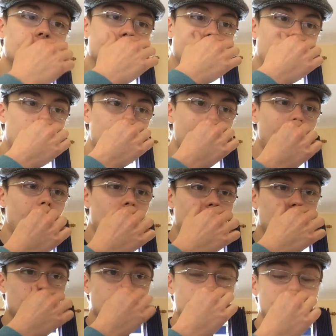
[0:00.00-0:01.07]
So
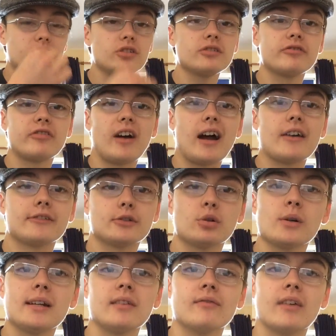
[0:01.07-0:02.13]
there was a good five
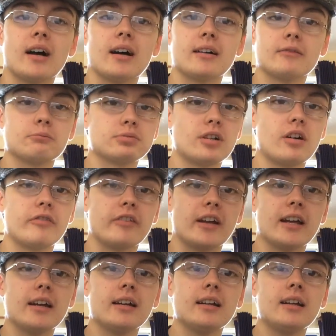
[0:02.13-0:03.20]
quid in that
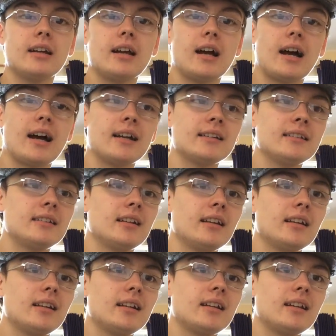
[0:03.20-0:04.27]
profit, and
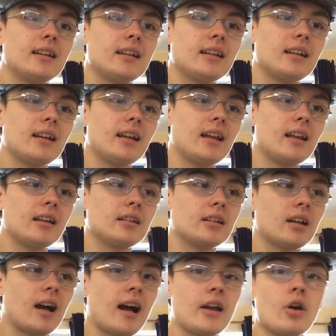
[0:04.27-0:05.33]

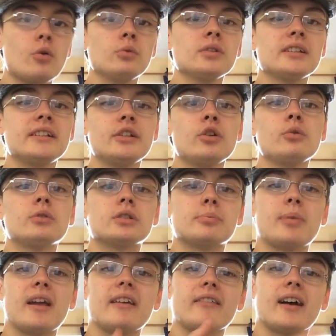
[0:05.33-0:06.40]
I only knew to
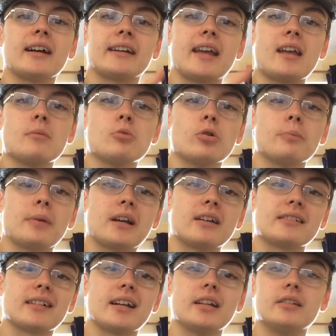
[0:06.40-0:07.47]
pick that game up
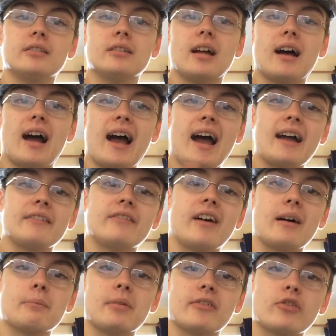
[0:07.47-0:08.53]
because I had had
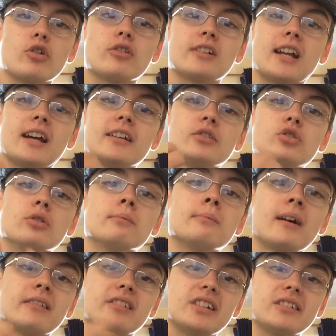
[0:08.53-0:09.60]
that before and I had done
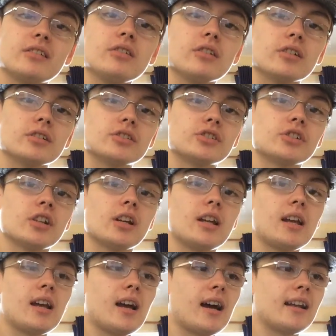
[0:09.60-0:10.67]
my research.
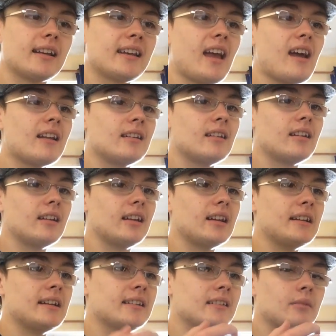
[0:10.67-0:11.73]
And again,
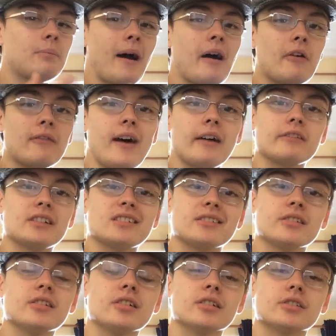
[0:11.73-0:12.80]
it's about that
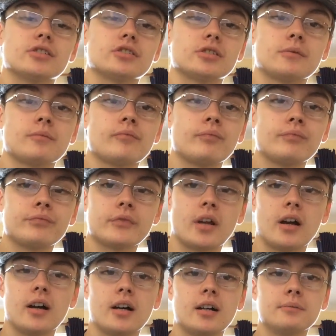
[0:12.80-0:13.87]
research.
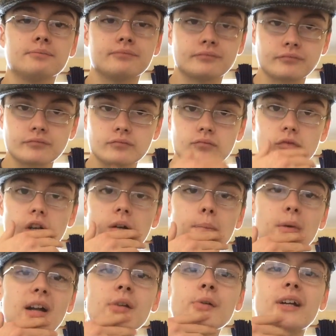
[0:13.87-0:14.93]
Um,
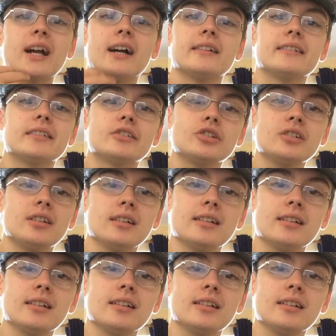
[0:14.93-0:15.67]
but anyway, guys, it's just